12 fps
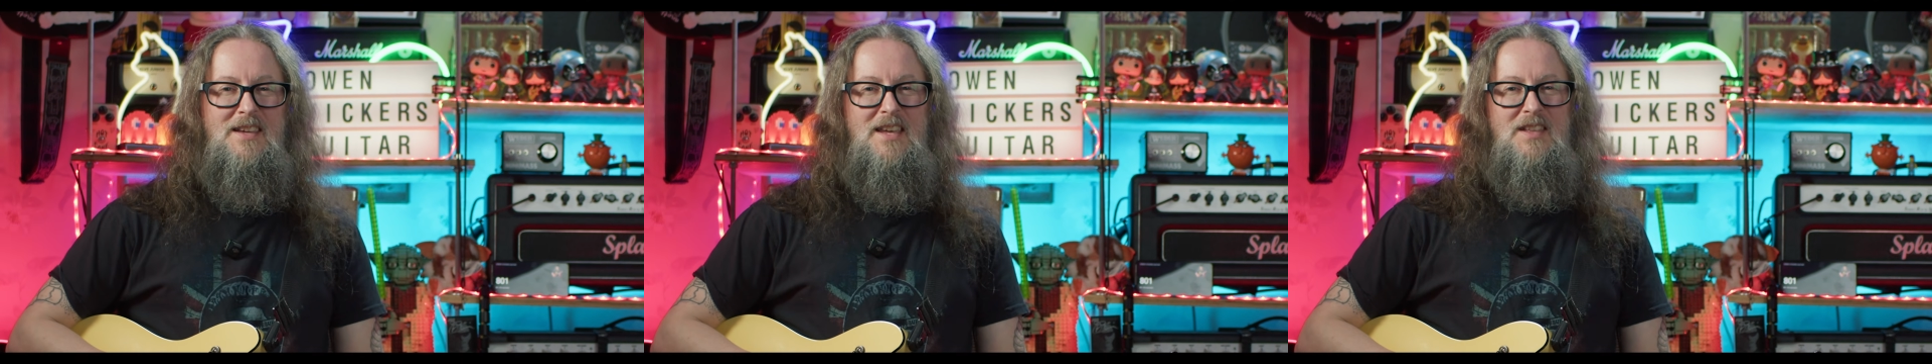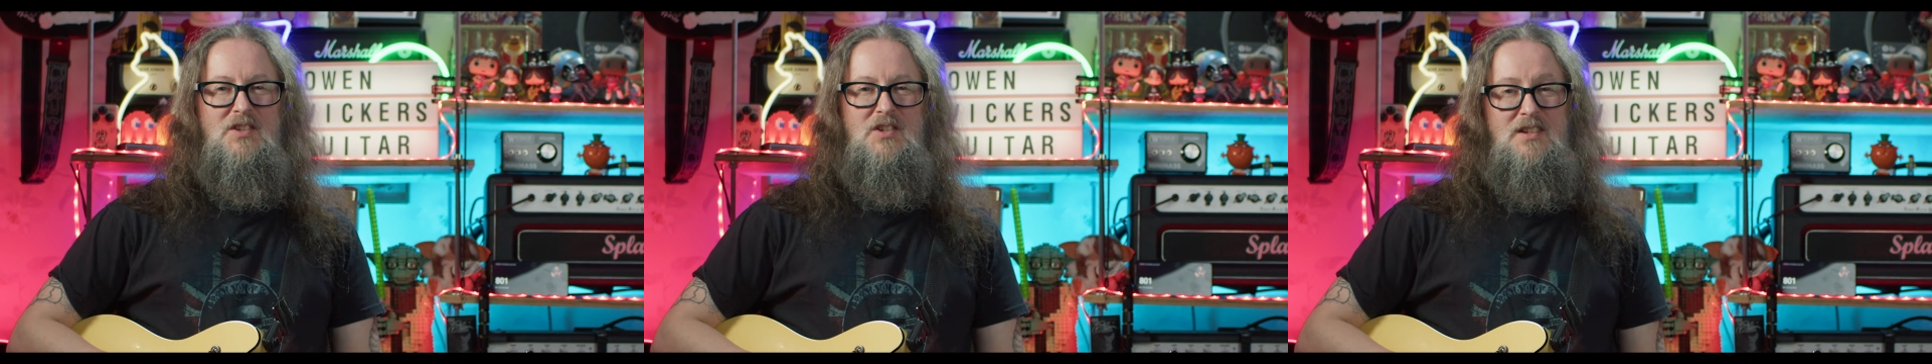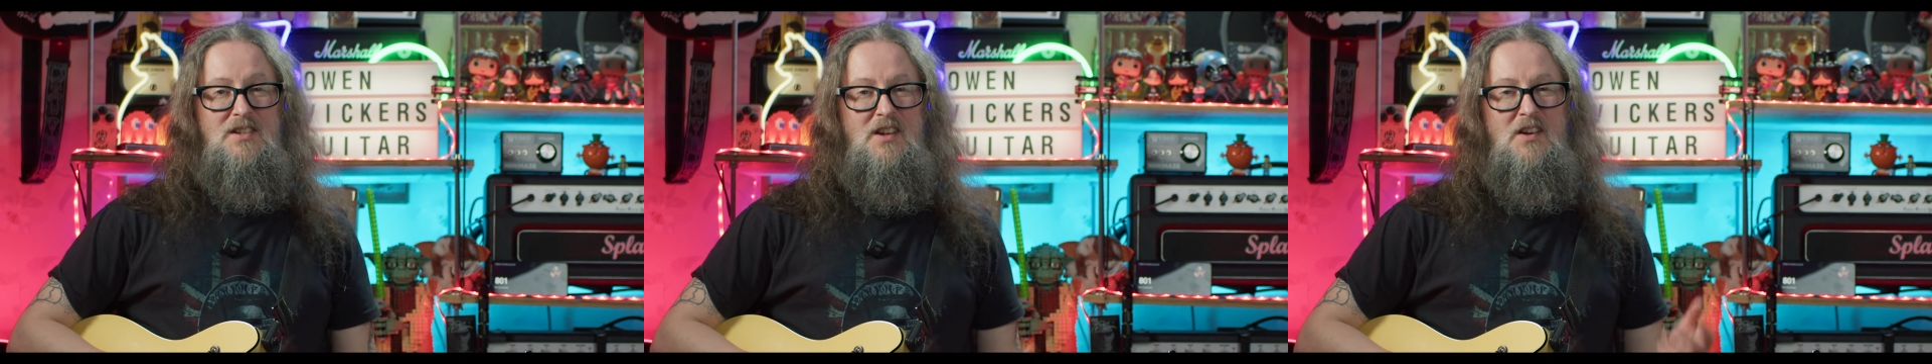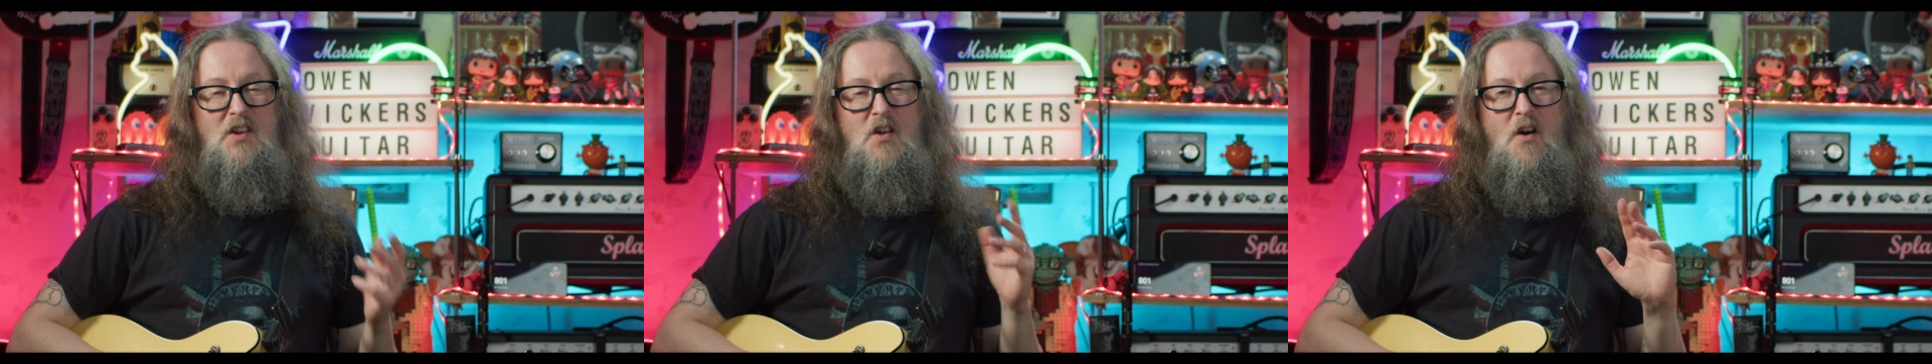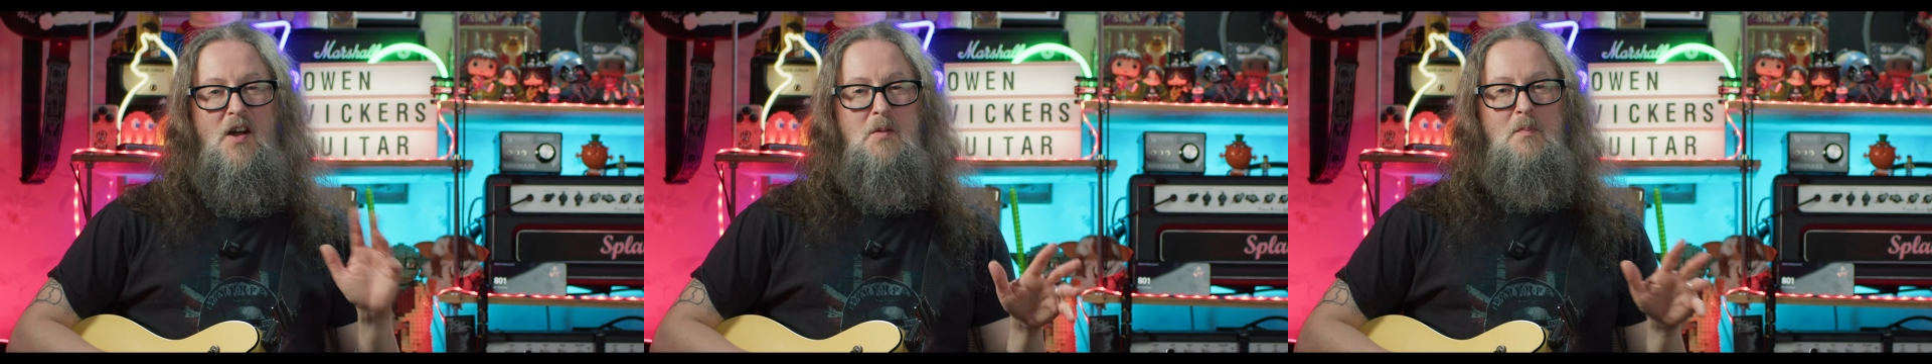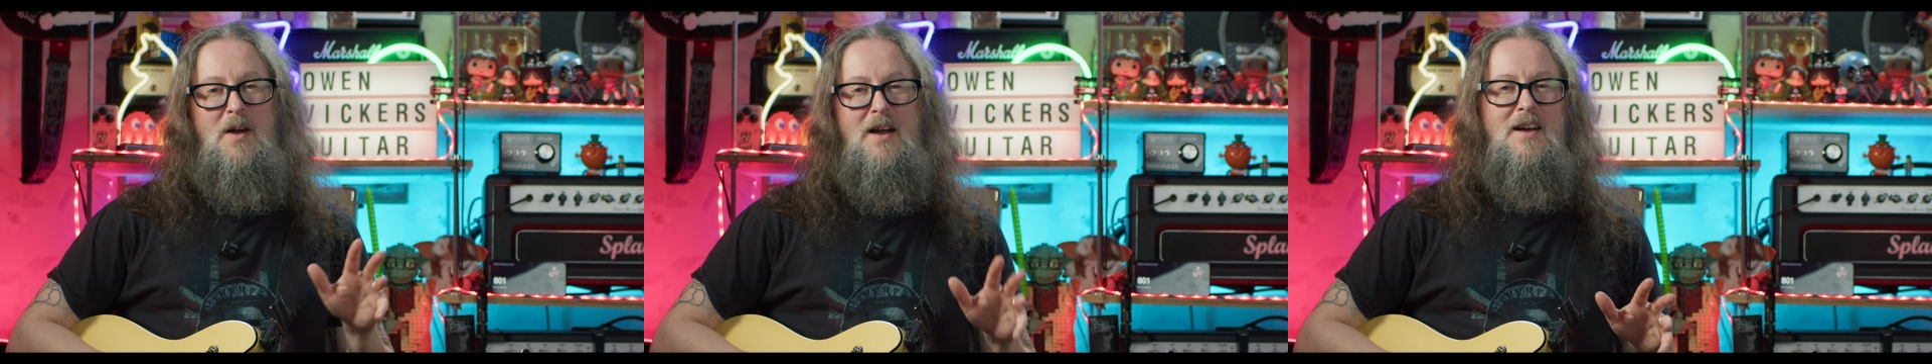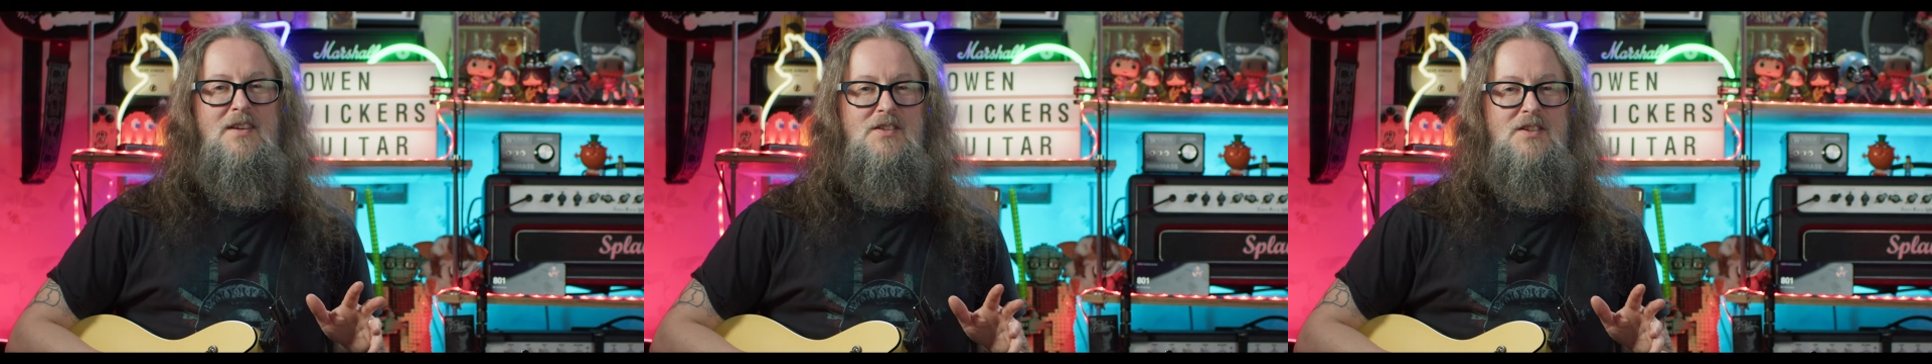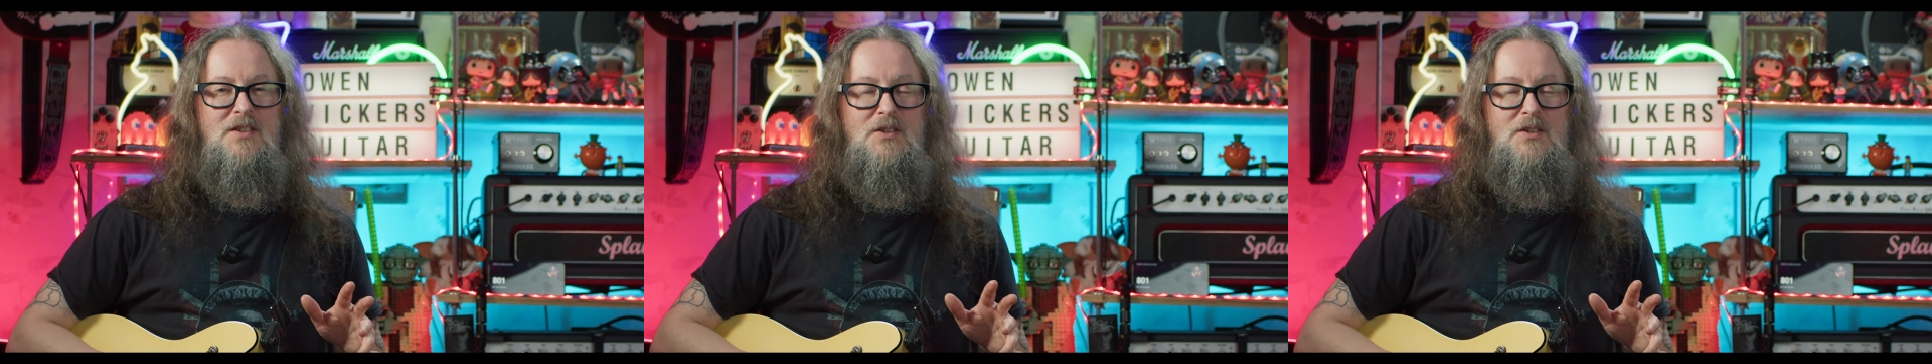gets just 9 bars